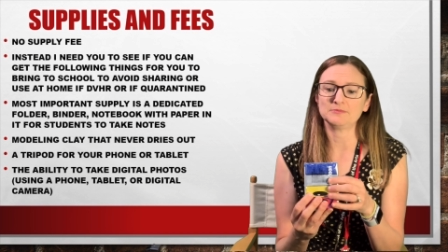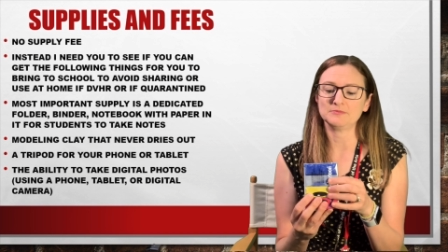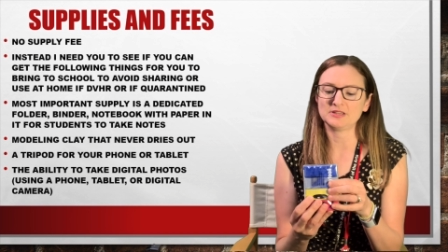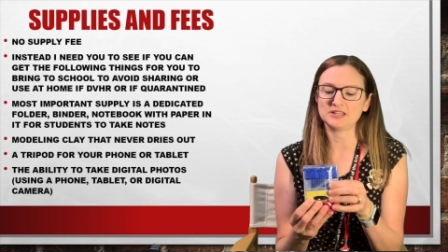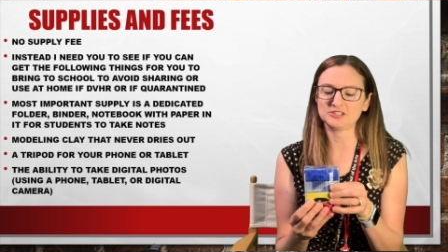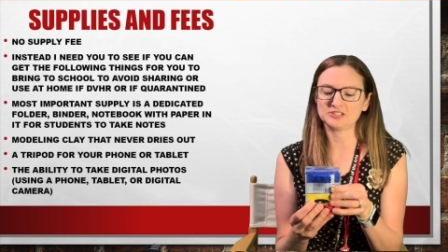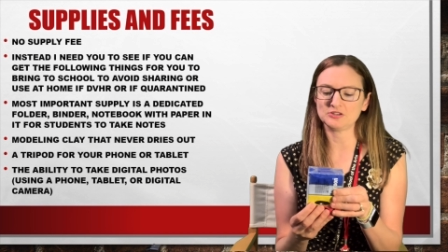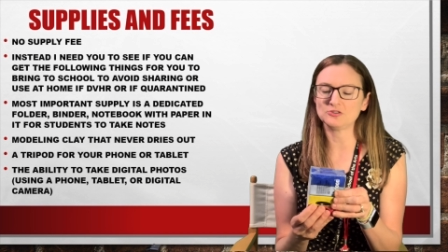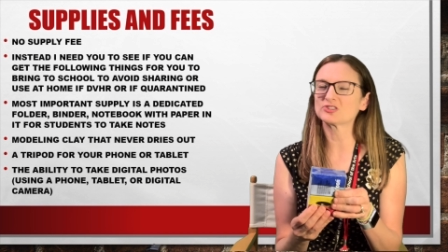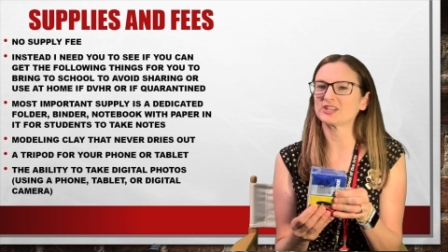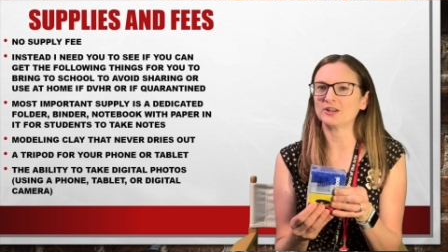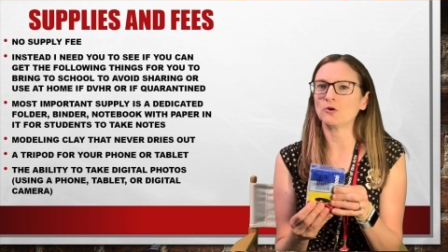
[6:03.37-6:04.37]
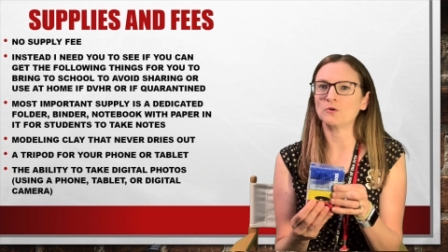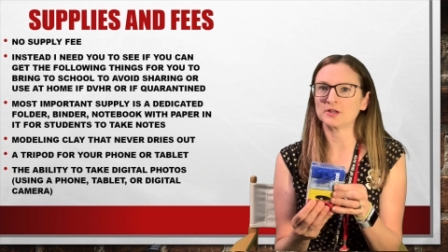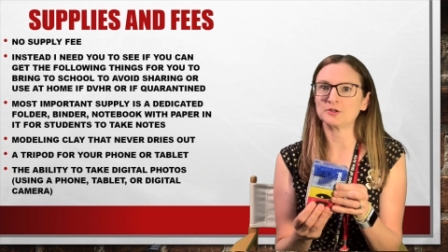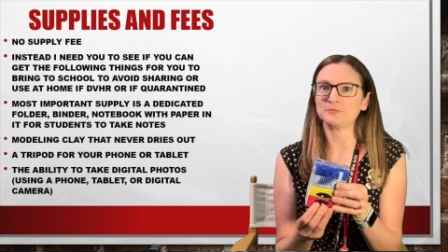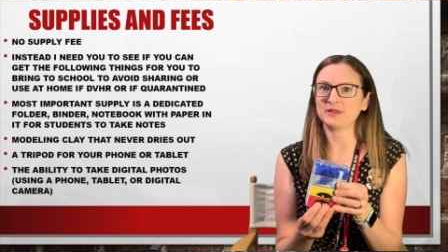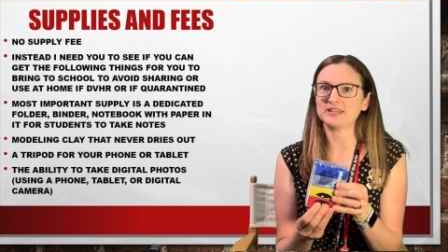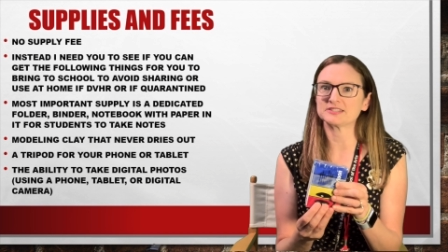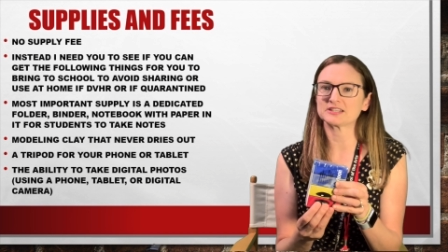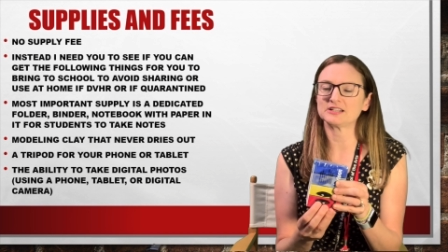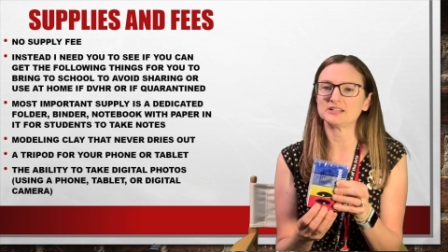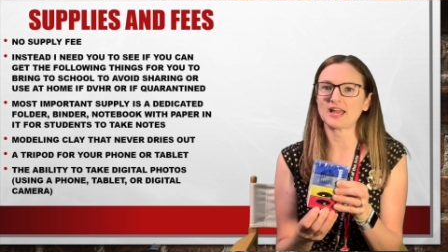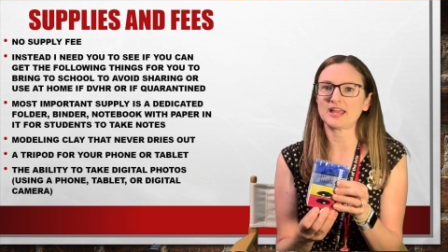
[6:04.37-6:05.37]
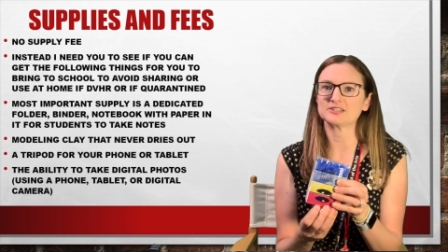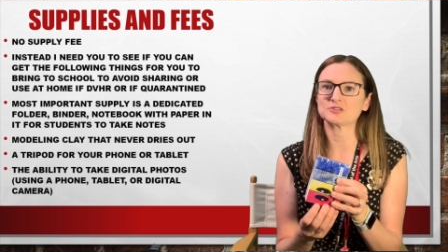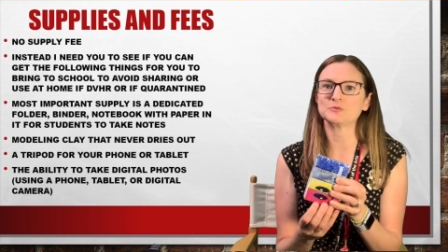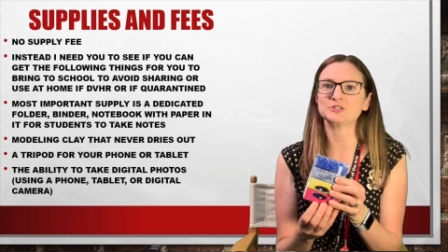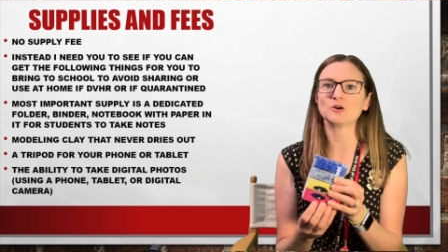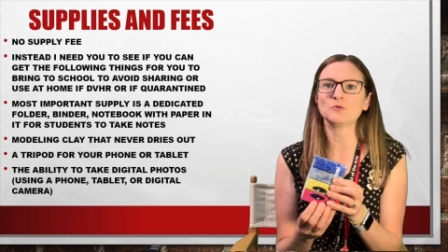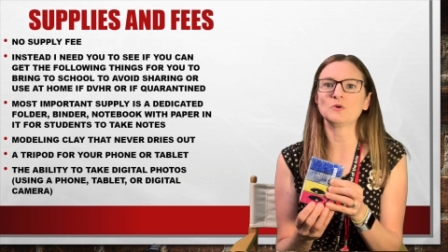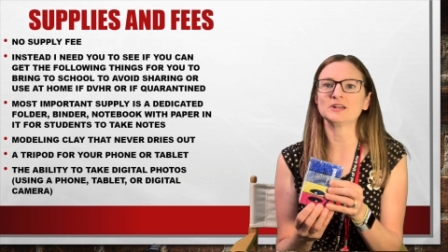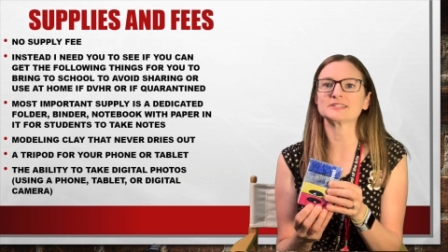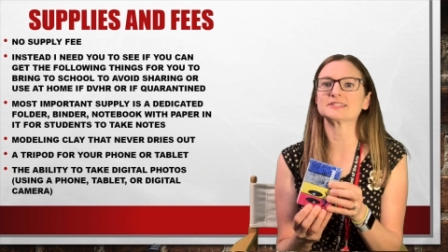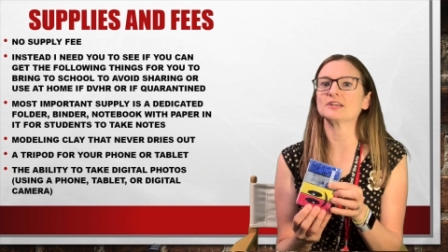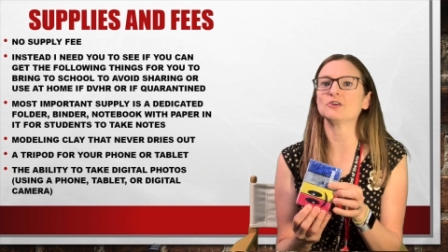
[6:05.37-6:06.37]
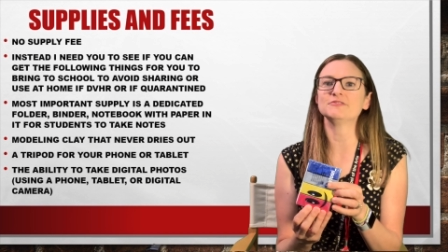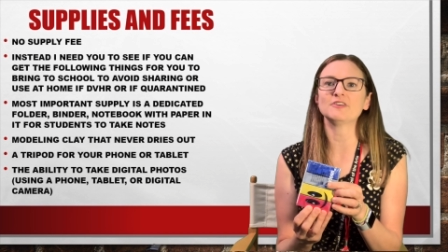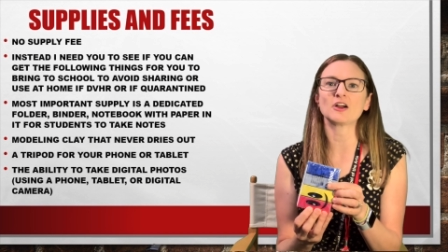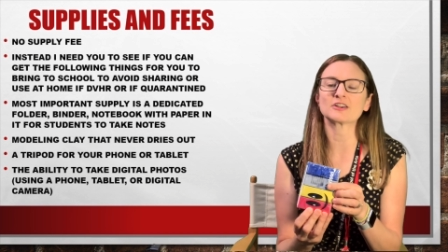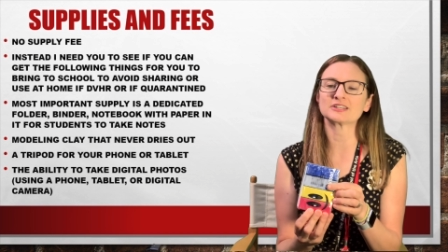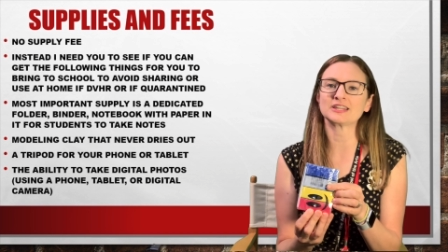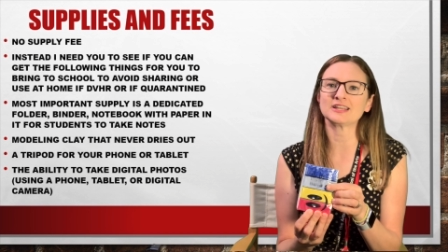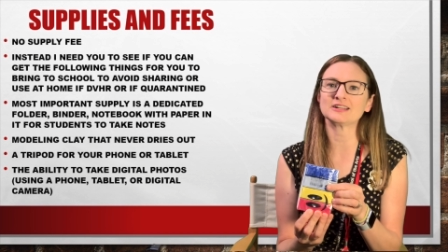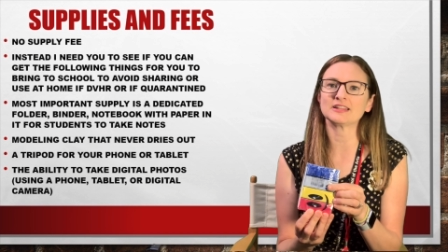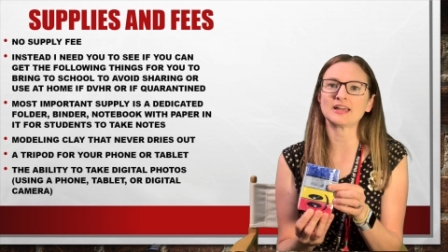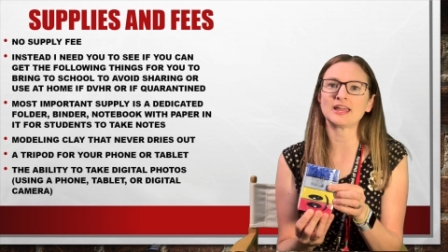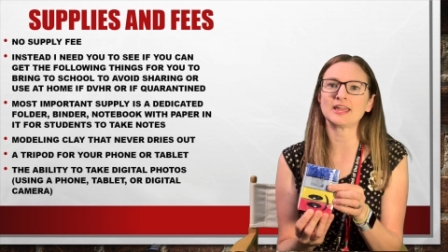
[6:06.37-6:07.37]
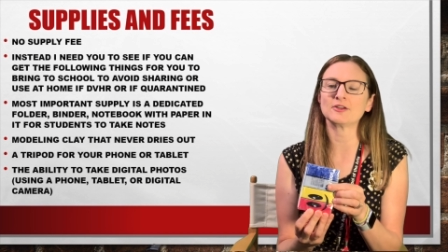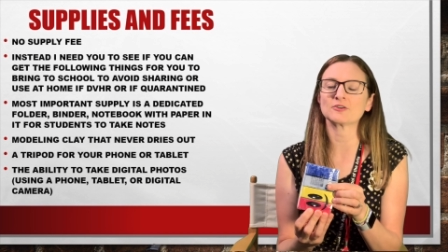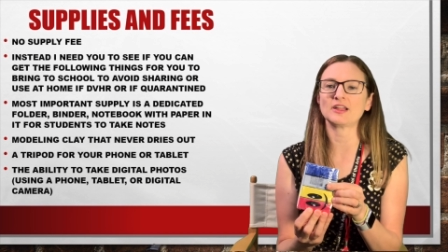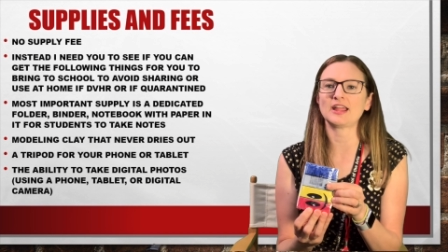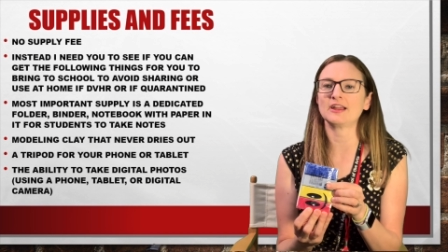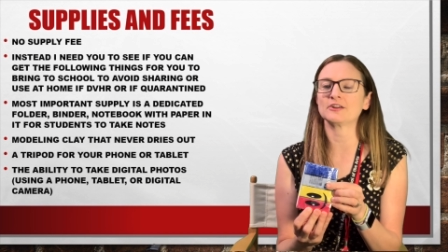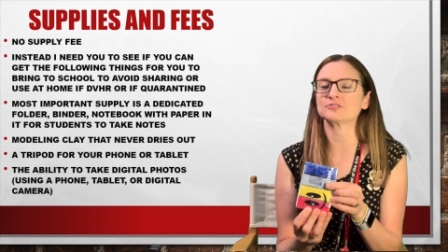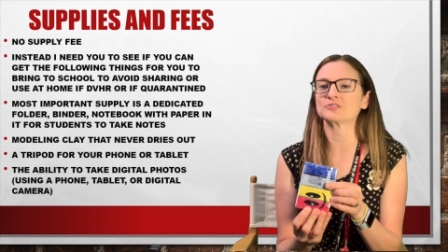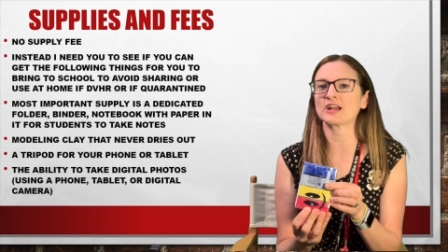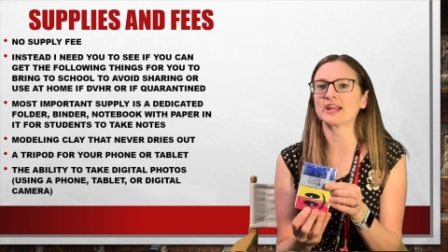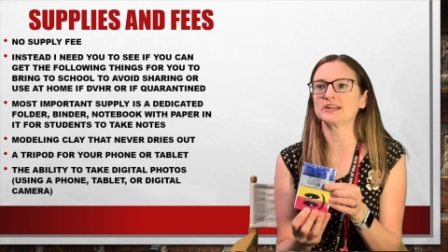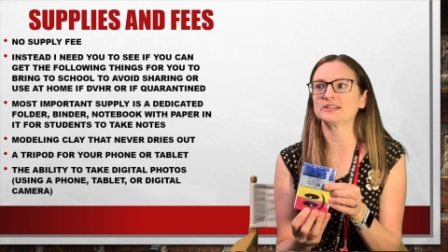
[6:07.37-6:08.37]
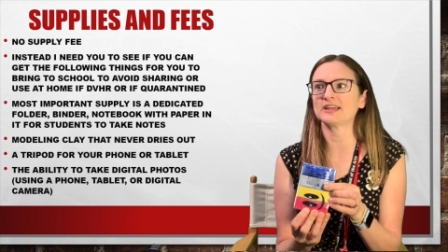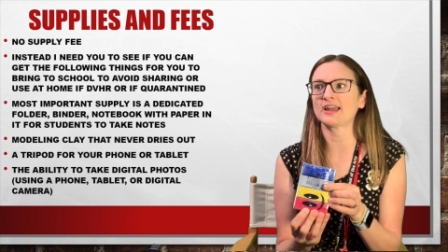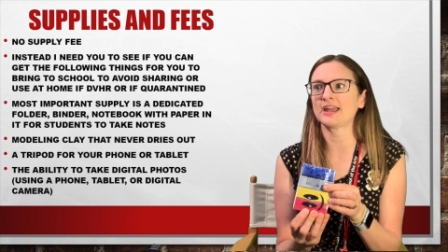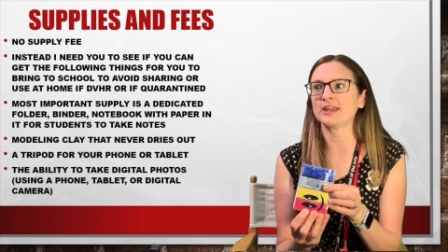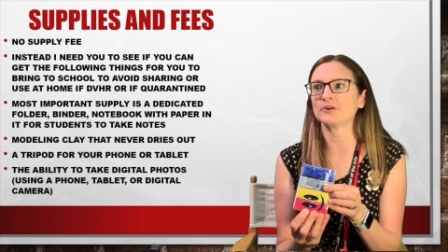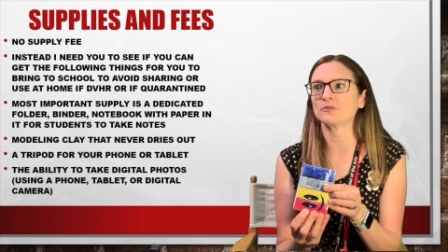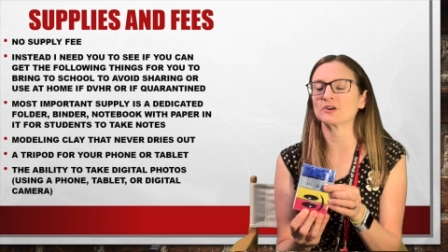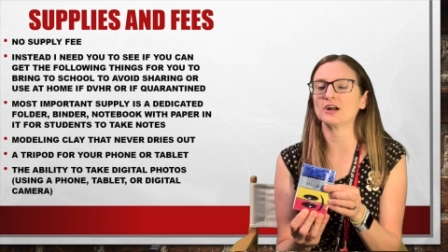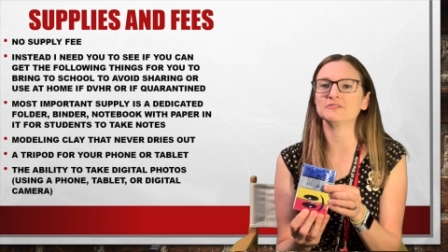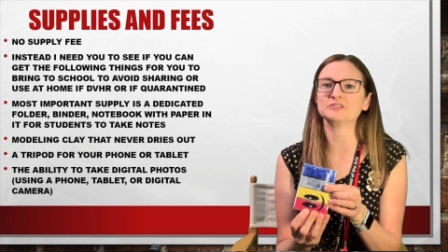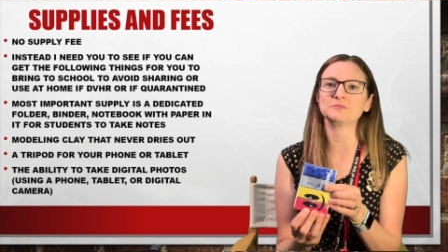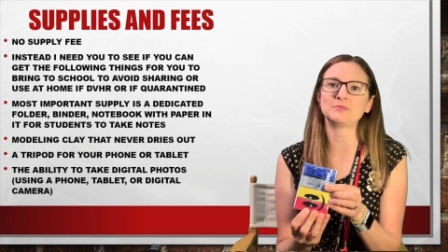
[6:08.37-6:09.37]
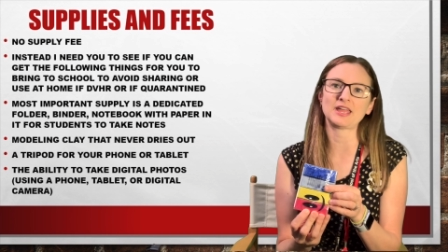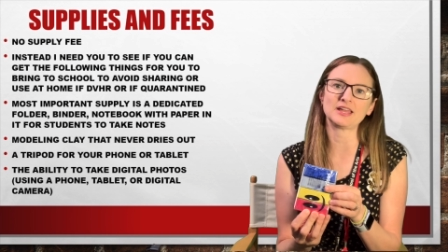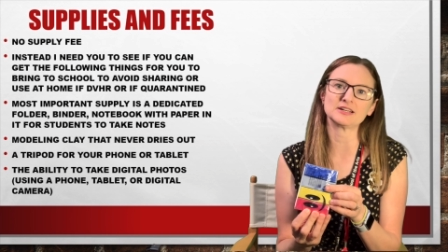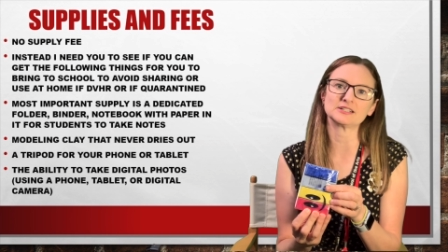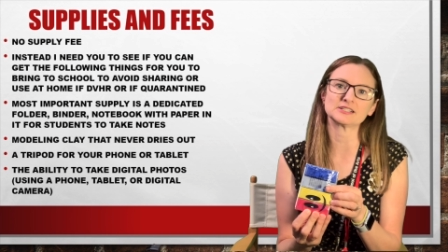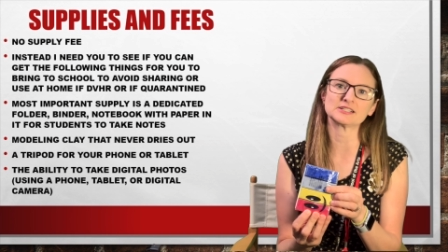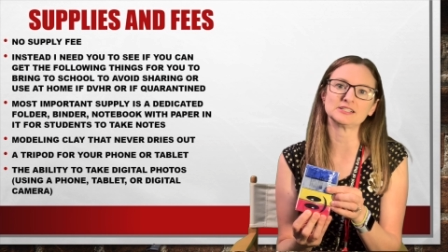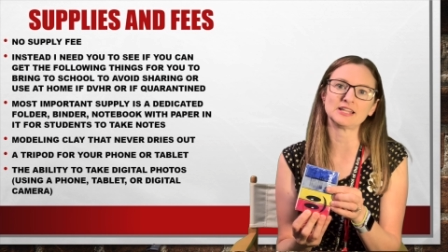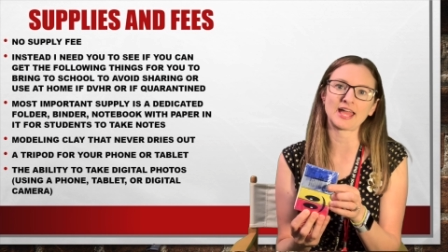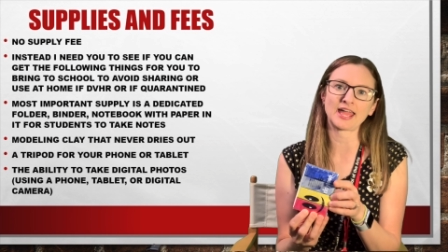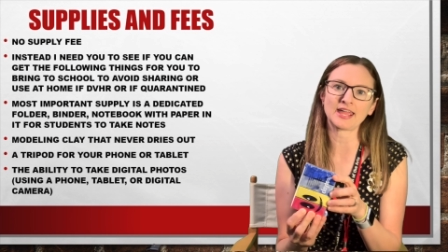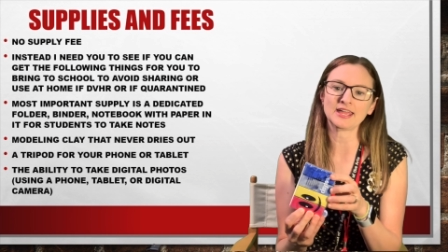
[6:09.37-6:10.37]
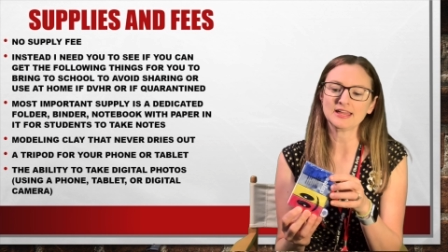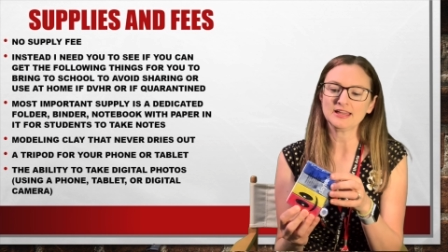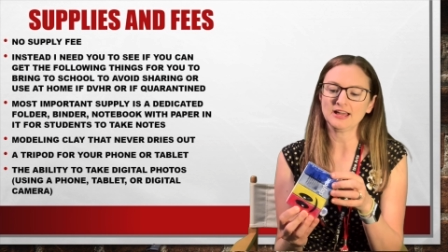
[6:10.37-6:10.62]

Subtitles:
It's usually an oil-based clay. So we don't want self-hardening clay or air-dry clay or oven-baked clay.